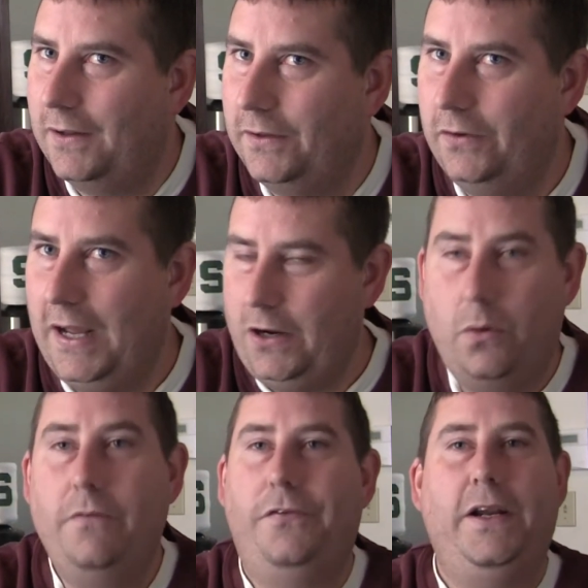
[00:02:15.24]
you're not
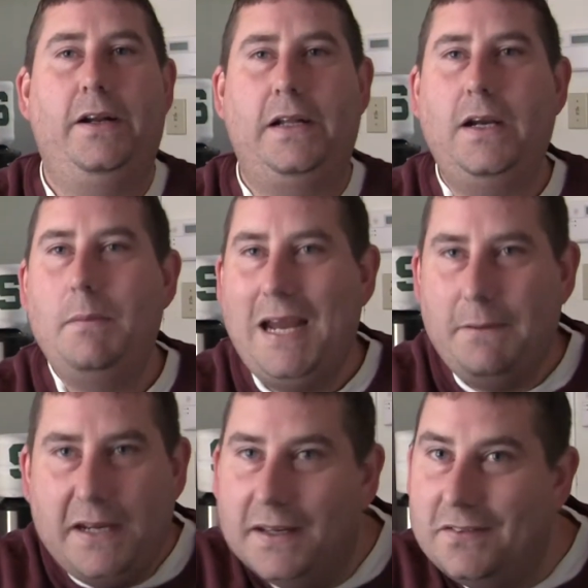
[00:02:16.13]
going free and clear,
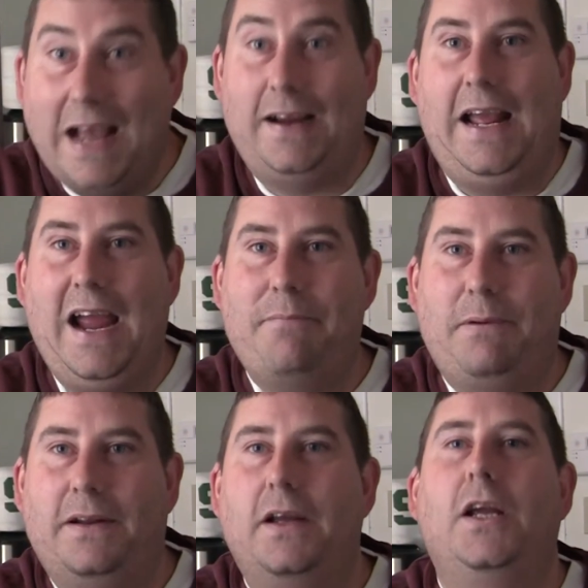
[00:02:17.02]
baby. It's not going to
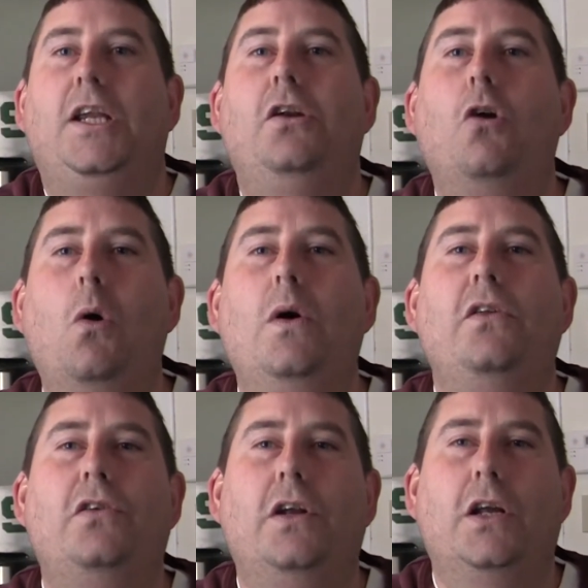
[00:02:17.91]
happen. No
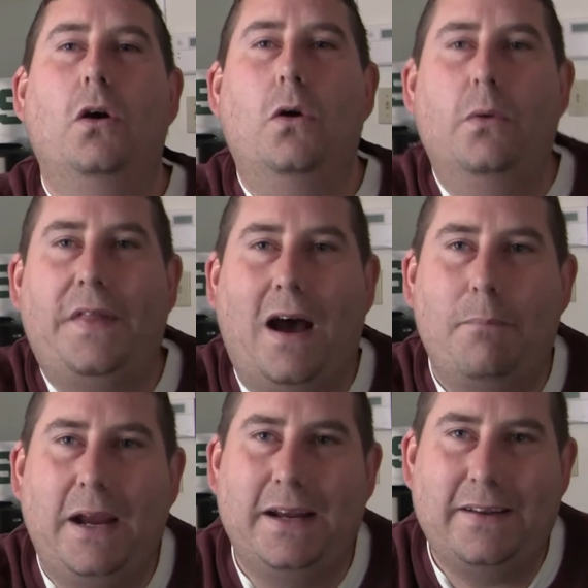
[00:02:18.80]
one's going to go
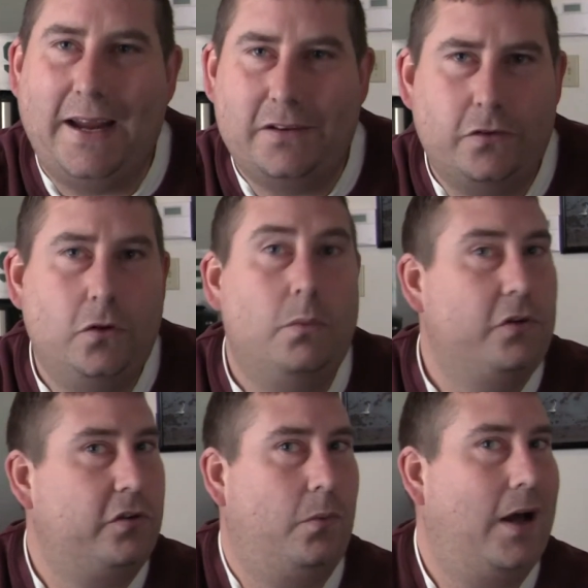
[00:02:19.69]
without paying taxes. No
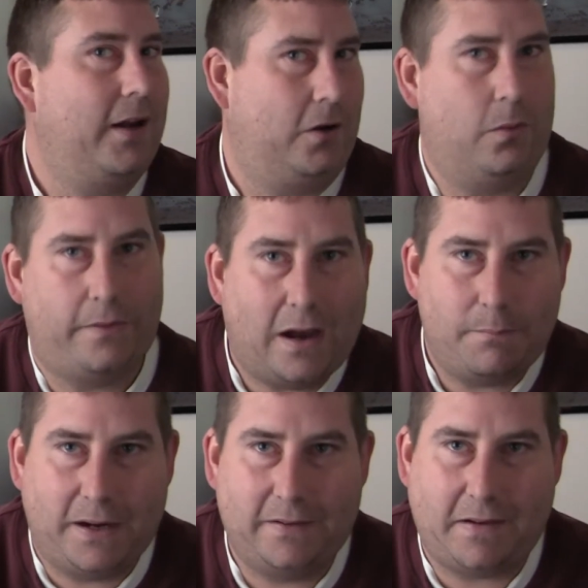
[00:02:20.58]
one should want to go
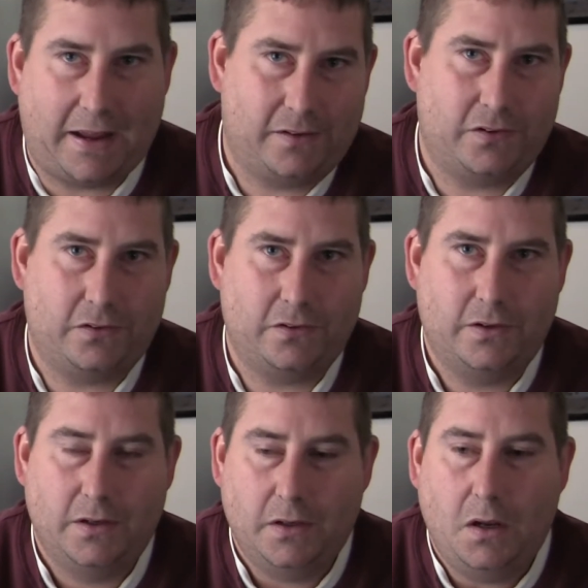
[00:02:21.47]
without paying taxes.
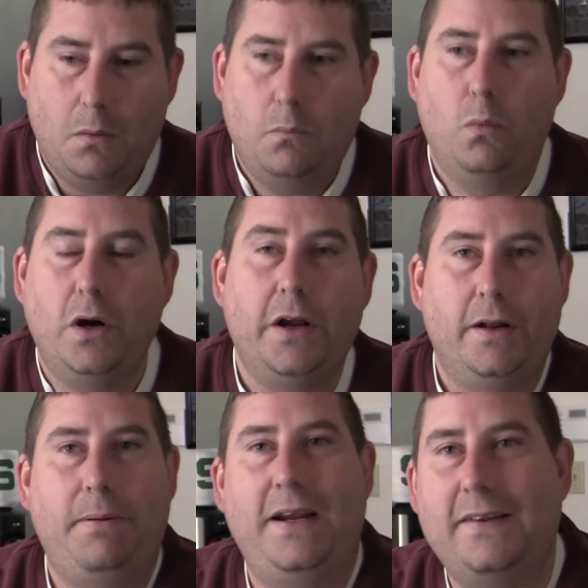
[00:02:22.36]
We're
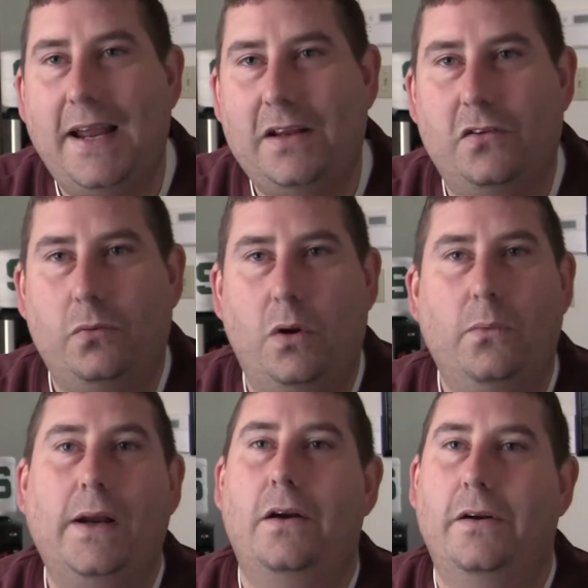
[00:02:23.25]
going to pay taxes one
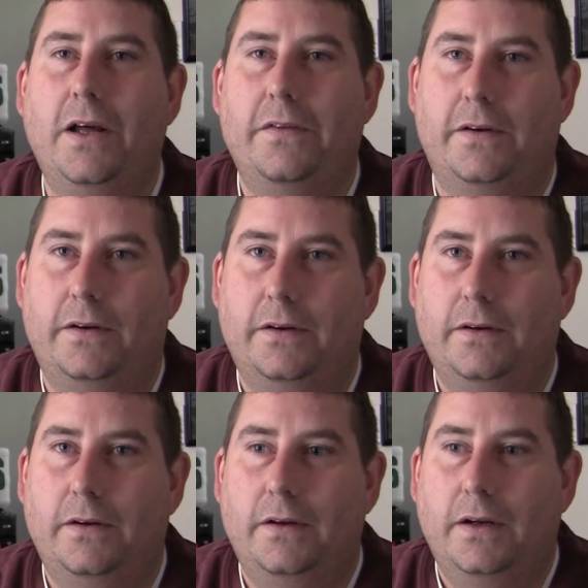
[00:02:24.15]
way or another.
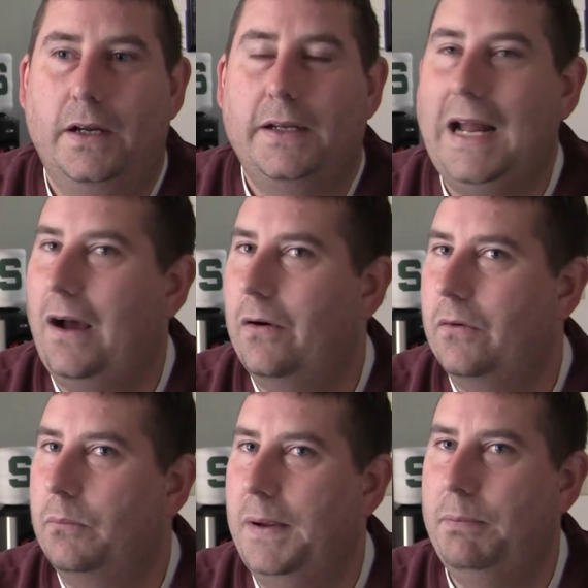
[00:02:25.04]

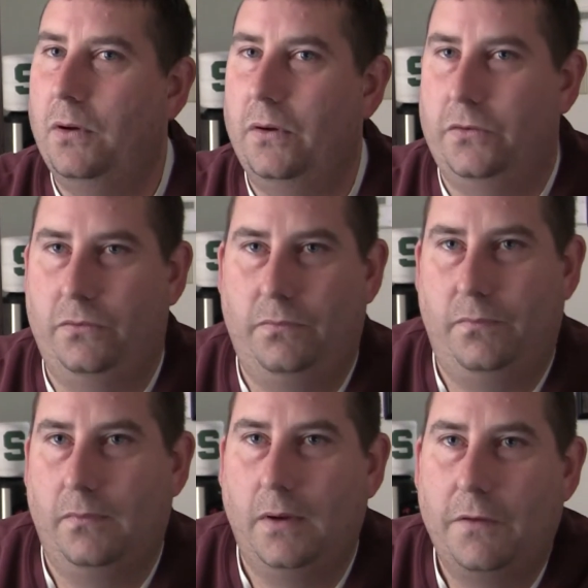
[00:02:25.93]
Now, people,
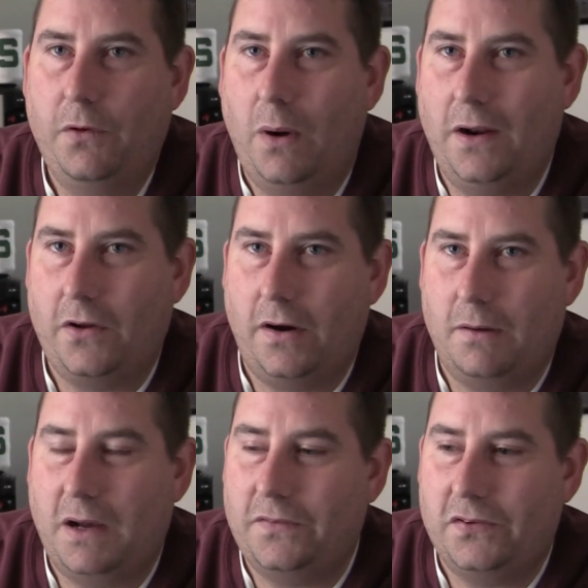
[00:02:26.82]
if you want to talk
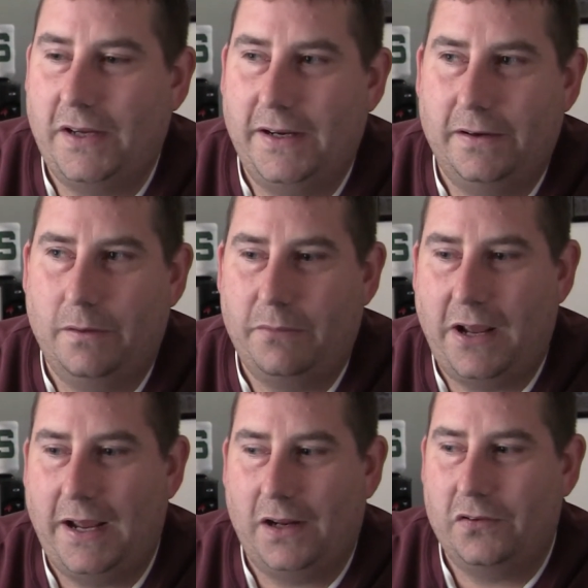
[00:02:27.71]
about the state income
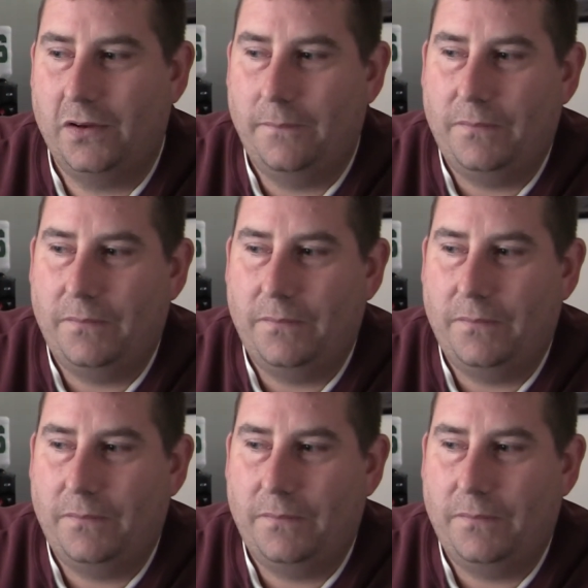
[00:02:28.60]
taxes